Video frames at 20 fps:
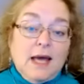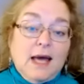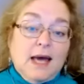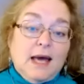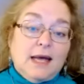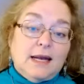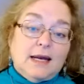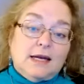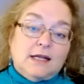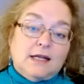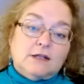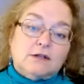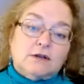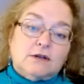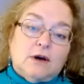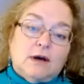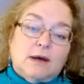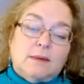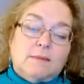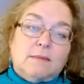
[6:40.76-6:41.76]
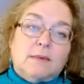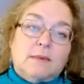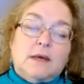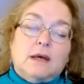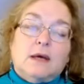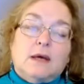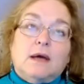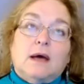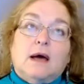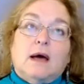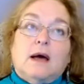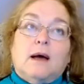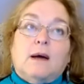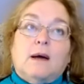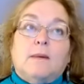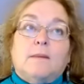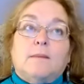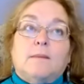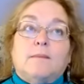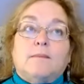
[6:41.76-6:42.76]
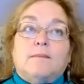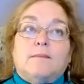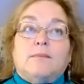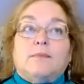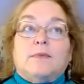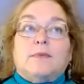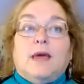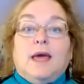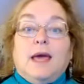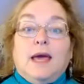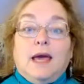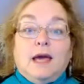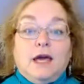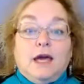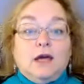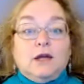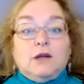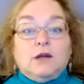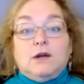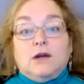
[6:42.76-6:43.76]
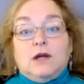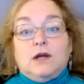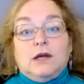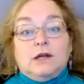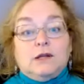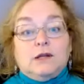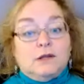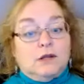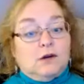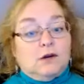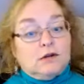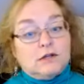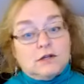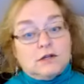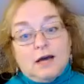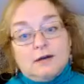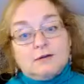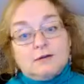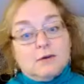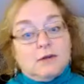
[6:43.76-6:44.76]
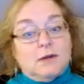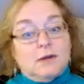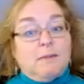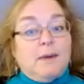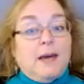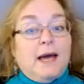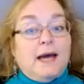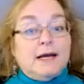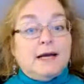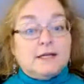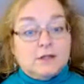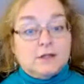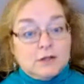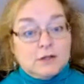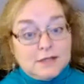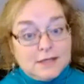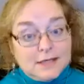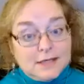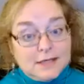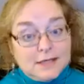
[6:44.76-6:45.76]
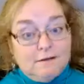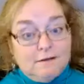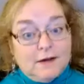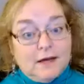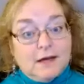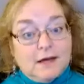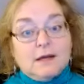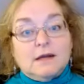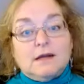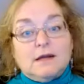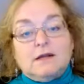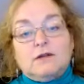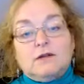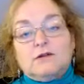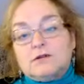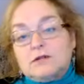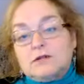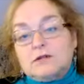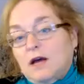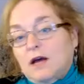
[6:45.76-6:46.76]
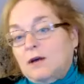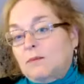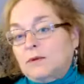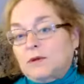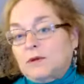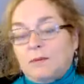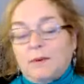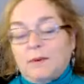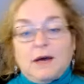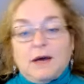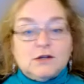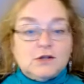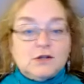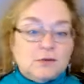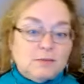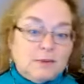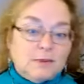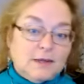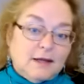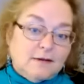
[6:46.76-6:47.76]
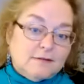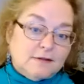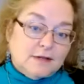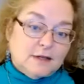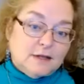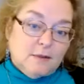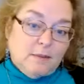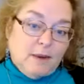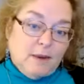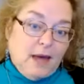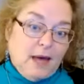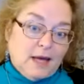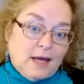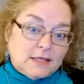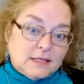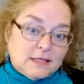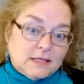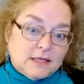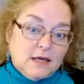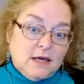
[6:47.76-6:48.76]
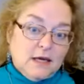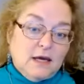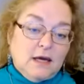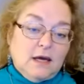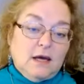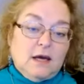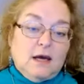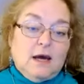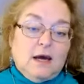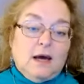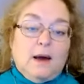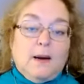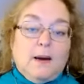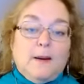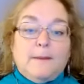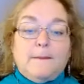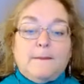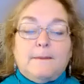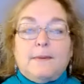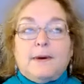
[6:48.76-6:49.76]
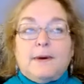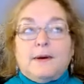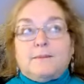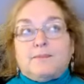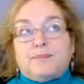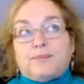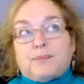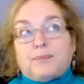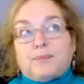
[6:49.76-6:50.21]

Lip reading: at any time, there are times when the past is significant and there's time when the past should be left in the past. But